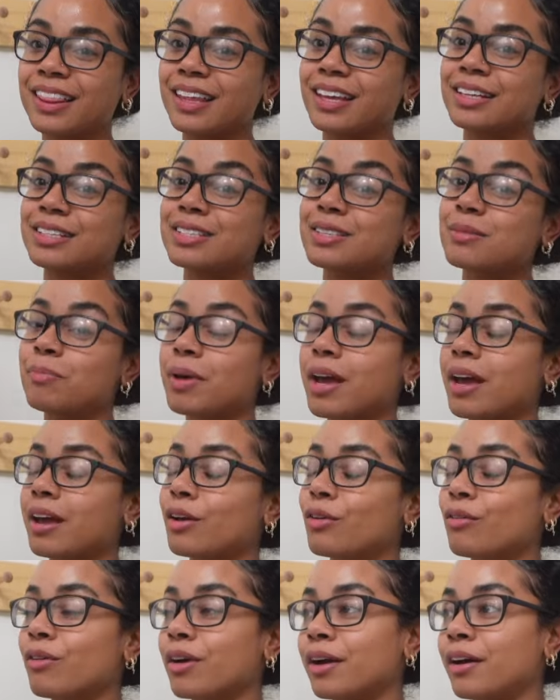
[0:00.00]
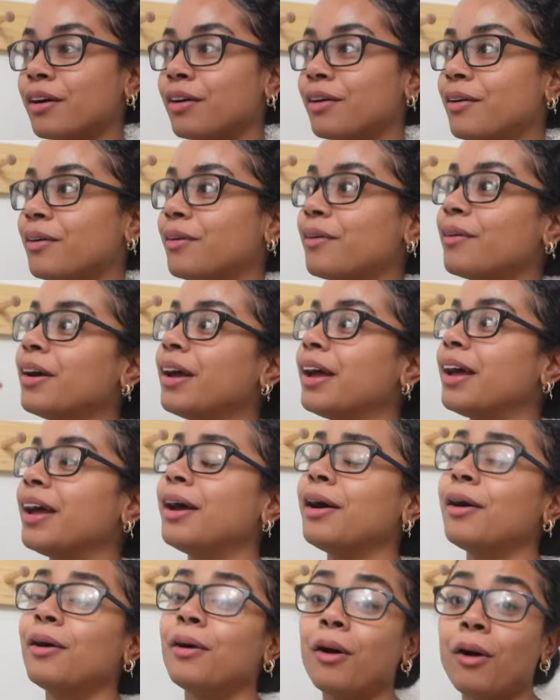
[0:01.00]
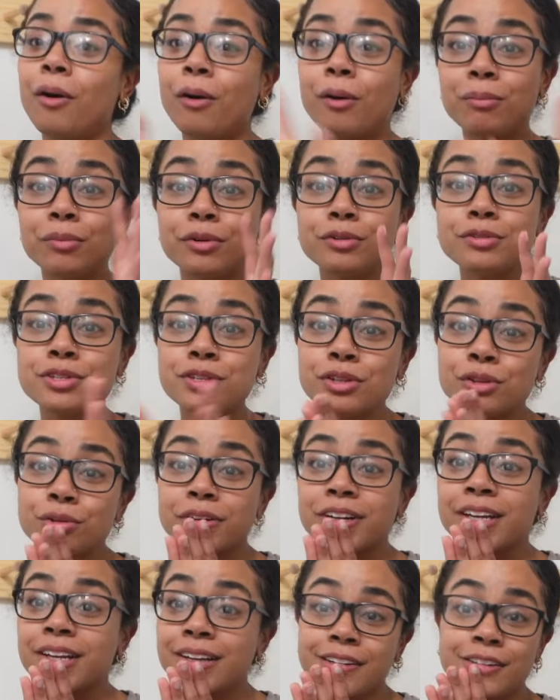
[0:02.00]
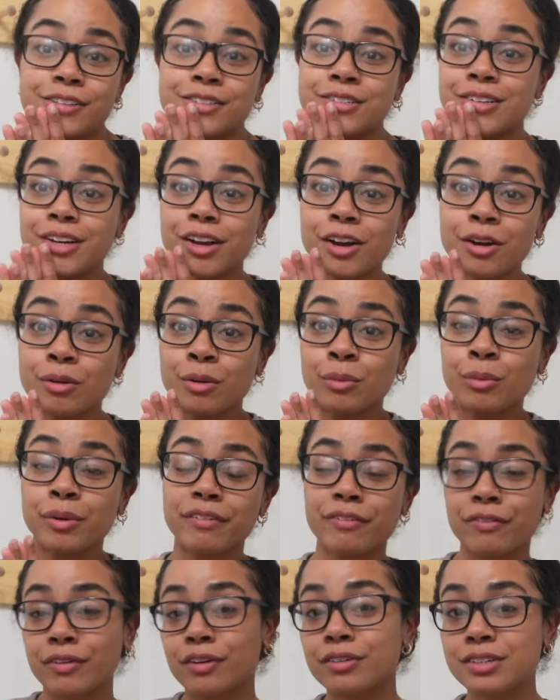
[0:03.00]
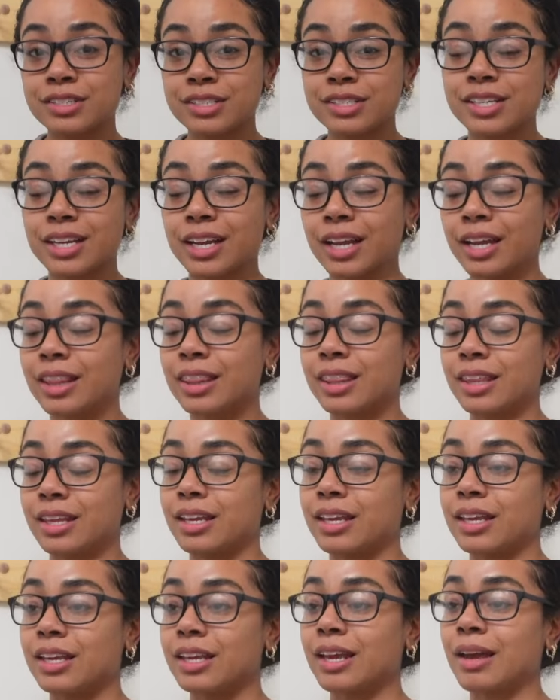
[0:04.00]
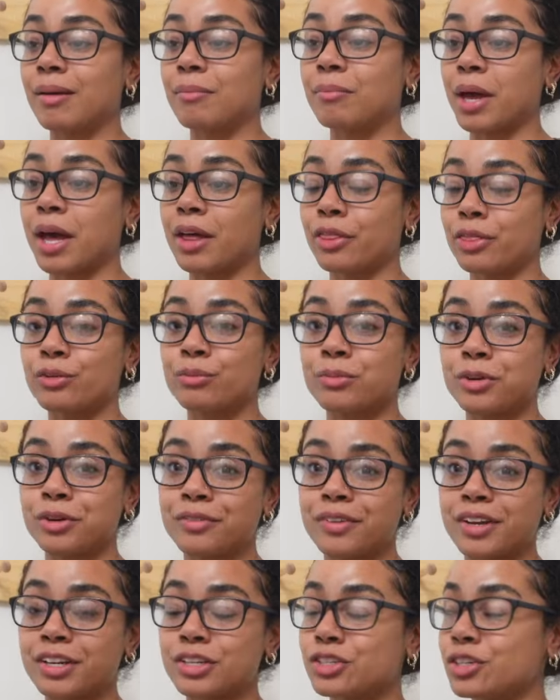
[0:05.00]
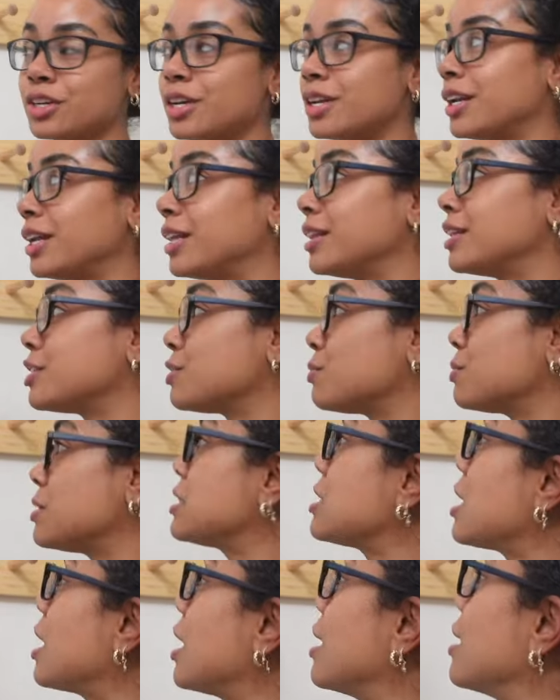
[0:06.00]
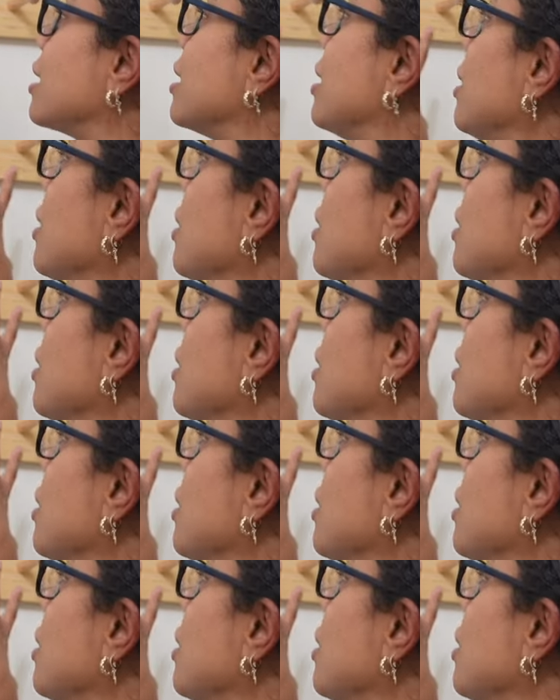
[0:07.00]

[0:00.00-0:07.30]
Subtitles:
this peg rail almost 3 years ago when we first did the bathroom renovation, and this was like